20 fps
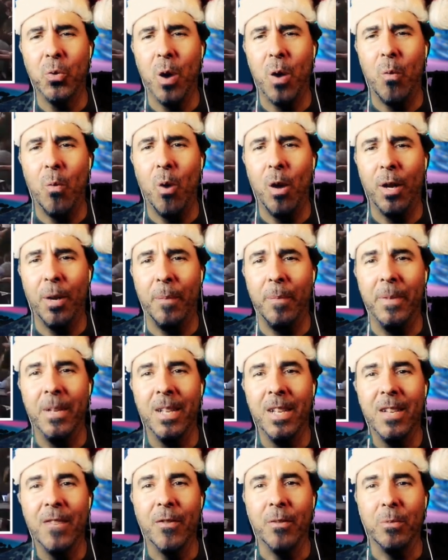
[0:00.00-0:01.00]
I won them
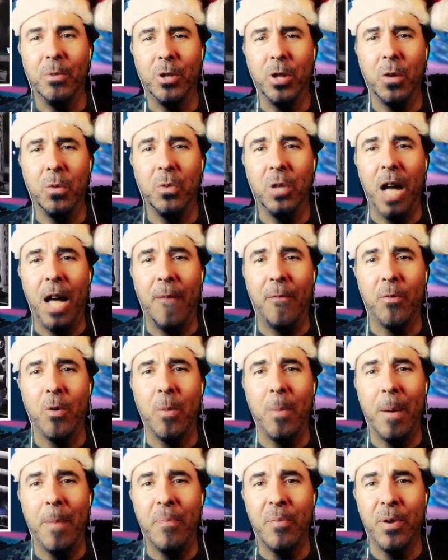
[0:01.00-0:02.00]
from Showtime for all
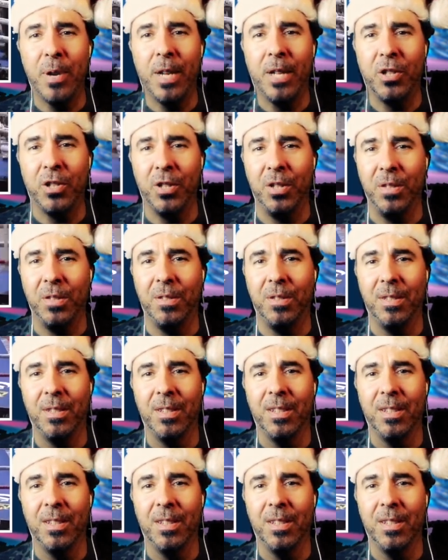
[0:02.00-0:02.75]
my predictions.